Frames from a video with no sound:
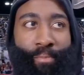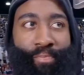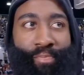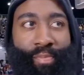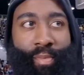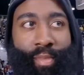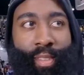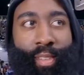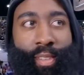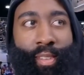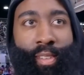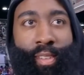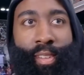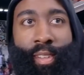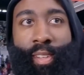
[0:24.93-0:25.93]
enjoy and
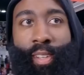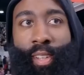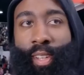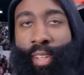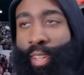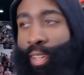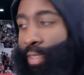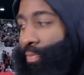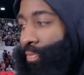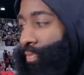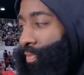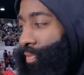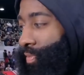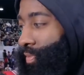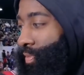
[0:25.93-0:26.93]
see this weekend in
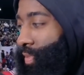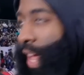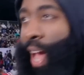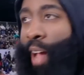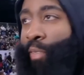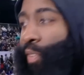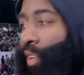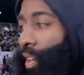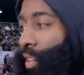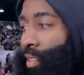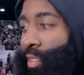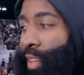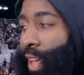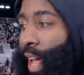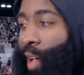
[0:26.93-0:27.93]
his first? Have fun,
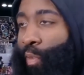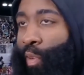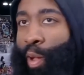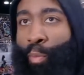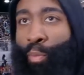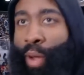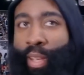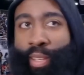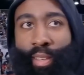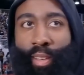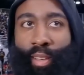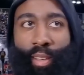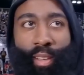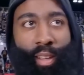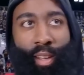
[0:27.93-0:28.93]
have fun, embrace
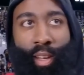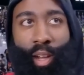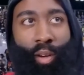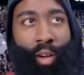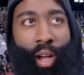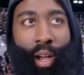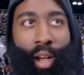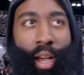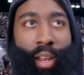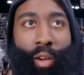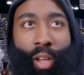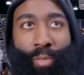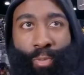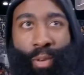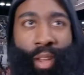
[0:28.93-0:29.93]
it. You know, uh, I
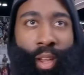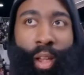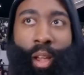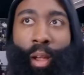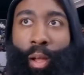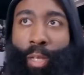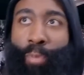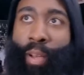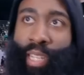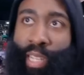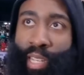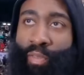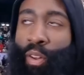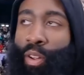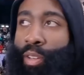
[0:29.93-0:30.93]
know it's especially
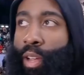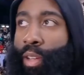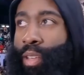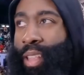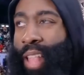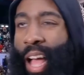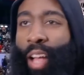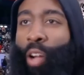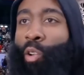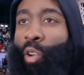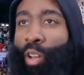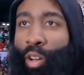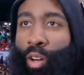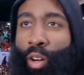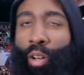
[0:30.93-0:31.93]
his first year, it's a lot
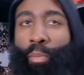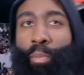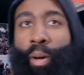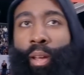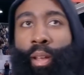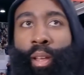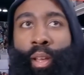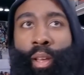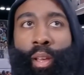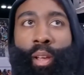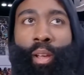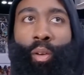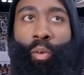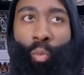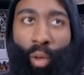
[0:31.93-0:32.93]
going on. But
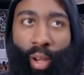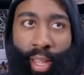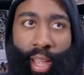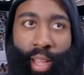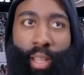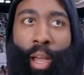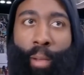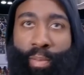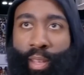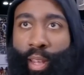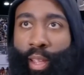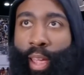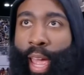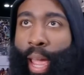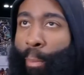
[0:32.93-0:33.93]
when he get, comes to
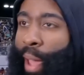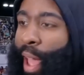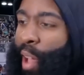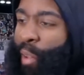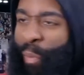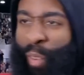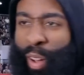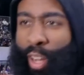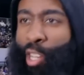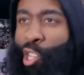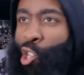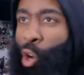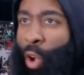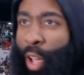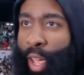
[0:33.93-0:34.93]
the game, have fun,
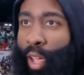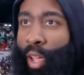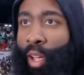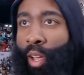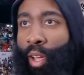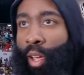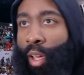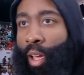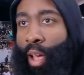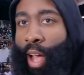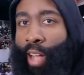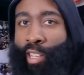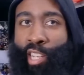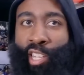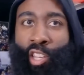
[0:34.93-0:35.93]
enjoy it,
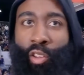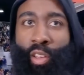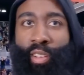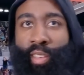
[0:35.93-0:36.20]
and just show your